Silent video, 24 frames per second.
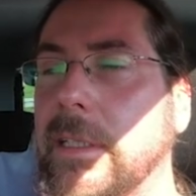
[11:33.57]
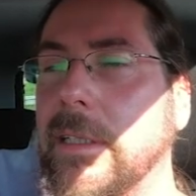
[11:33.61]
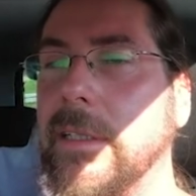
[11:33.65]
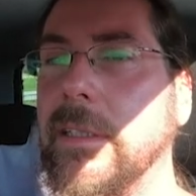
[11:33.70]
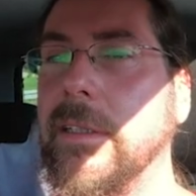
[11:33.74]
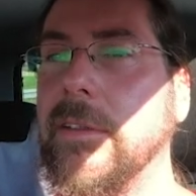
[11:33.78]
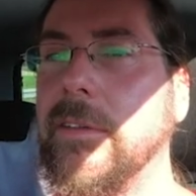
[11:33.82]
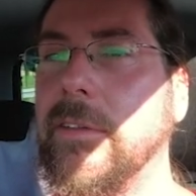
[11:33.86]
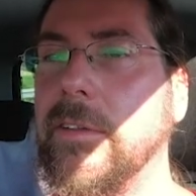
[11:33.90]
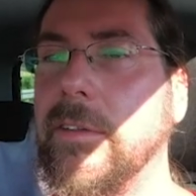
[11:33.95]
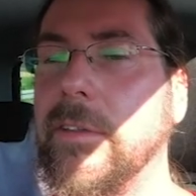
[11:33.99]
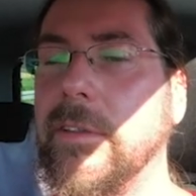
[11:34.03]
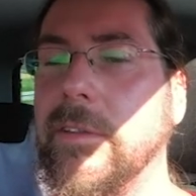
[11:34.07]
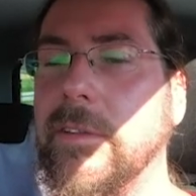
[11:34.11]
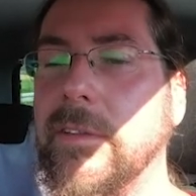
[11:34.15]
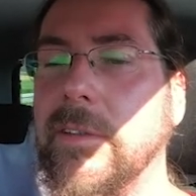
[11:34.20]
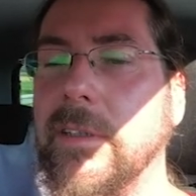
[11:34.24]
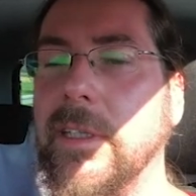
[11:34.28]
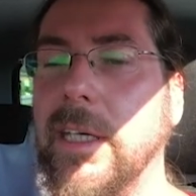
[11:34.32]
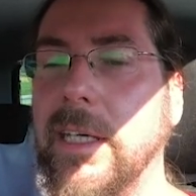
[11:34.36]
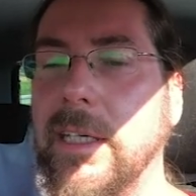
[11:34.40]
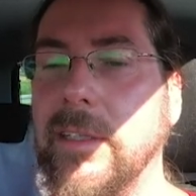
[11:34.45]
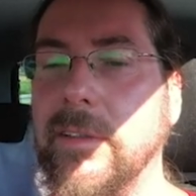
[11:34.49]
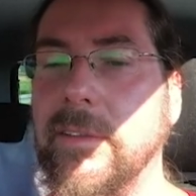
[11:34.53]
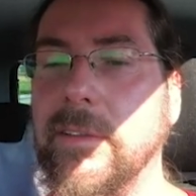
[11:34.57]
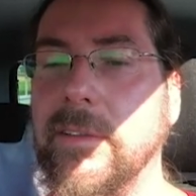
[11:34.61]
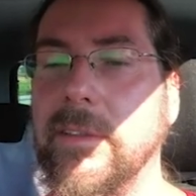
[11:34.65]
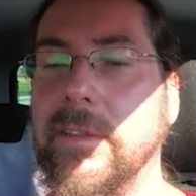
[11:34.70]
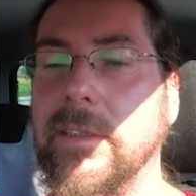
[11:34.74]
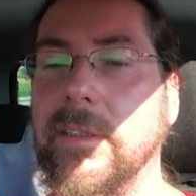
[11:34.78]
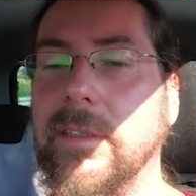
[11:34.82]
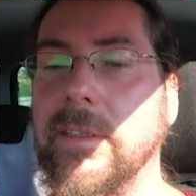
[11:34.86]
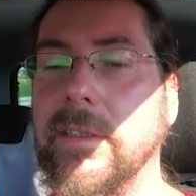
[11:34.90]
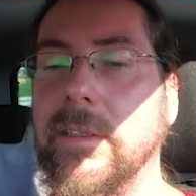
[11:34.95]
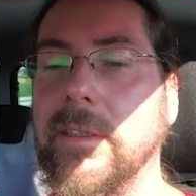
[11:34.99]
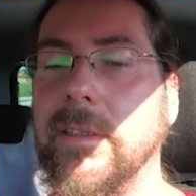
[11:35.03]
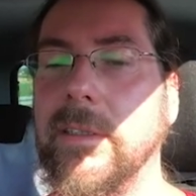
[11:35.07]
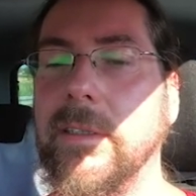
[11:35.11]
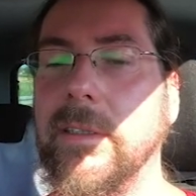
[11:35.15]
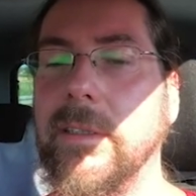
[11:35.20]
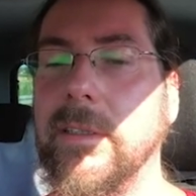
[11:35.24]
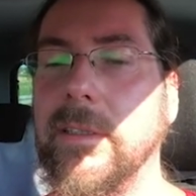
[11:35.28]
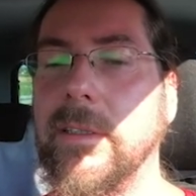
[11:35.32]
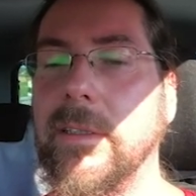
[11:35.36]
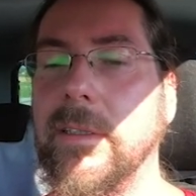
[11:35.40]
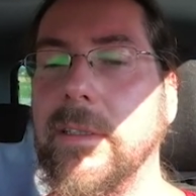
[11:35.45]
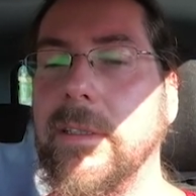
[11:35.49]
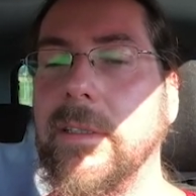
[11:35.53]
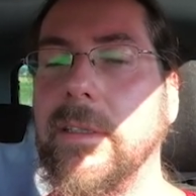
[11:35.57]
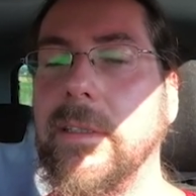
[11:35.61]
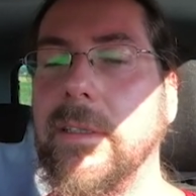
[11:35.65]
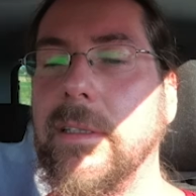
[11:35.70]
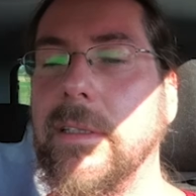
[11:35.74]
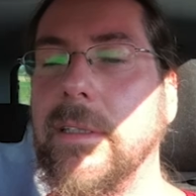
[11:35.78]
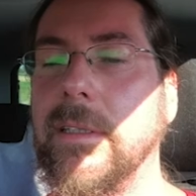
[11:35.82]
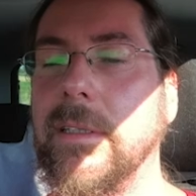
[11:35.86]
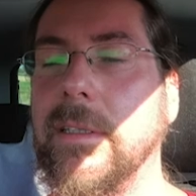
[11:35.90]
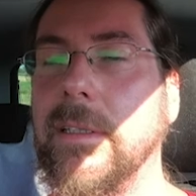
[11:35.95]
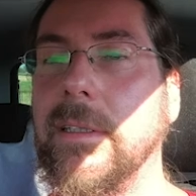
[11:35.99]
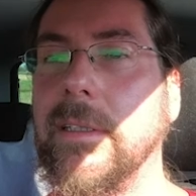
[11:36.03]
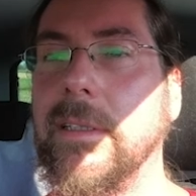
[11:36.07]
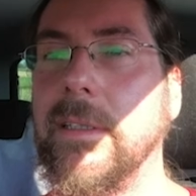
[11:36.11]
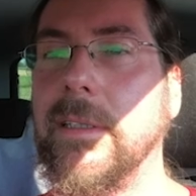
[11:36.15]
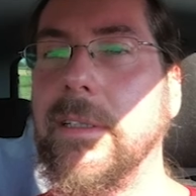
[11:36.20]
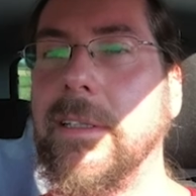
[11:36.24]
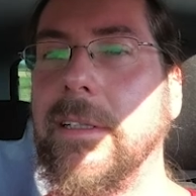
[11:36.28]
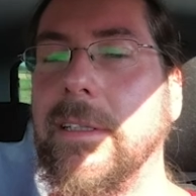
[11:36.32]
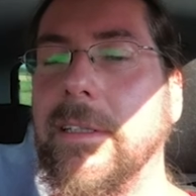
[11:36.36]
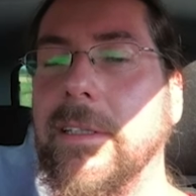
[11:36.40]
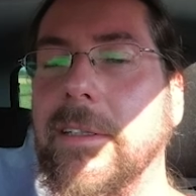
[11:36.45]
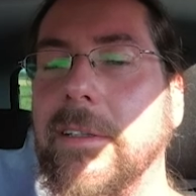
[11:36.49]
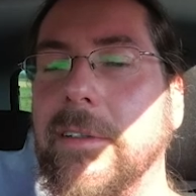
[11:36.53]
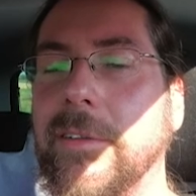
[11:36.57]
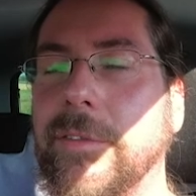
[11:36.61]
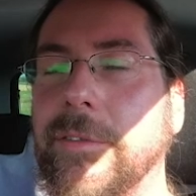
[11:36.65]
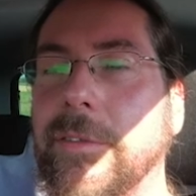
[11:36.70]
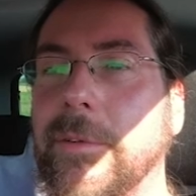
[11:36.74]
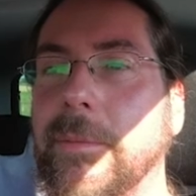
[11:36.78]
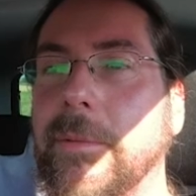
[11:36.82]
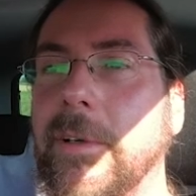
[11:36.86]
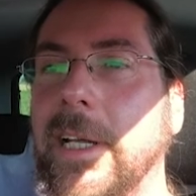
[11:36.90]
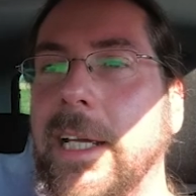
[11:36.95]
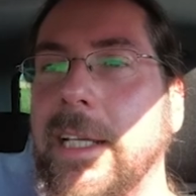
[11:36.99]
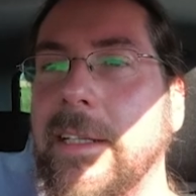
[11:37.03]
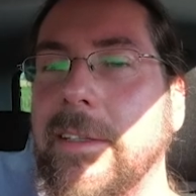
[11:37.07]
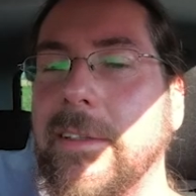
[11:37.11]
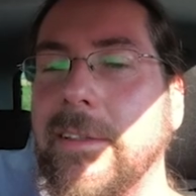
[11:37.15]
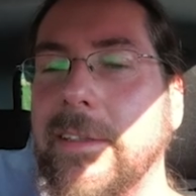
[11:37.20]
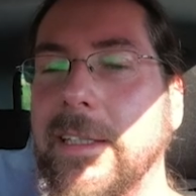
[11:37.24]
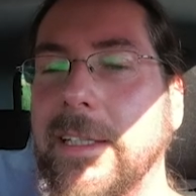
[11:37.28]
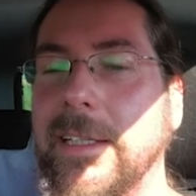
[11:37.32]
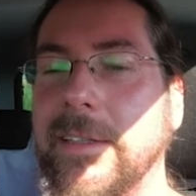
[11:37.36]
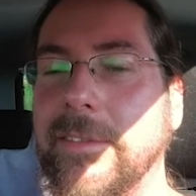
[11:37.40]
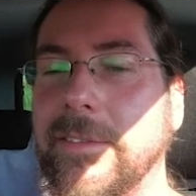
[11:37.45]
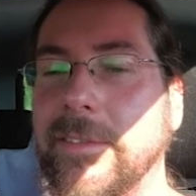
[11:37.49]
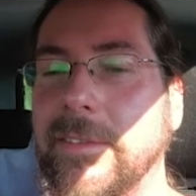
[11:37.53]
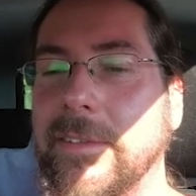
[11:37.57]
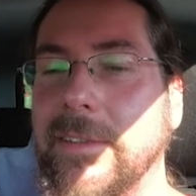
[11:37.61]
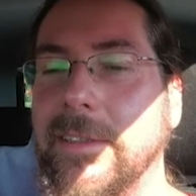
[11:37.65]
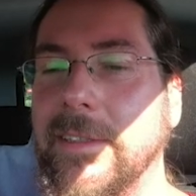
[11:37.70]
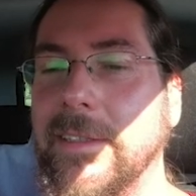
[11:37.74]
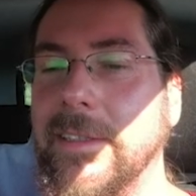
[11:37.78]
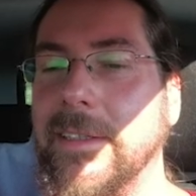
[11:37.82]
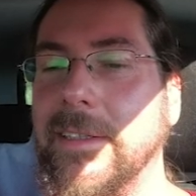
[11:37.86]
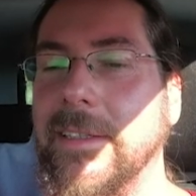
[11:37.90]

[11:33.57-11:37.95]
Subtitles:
It's just nice. It goes from right to left.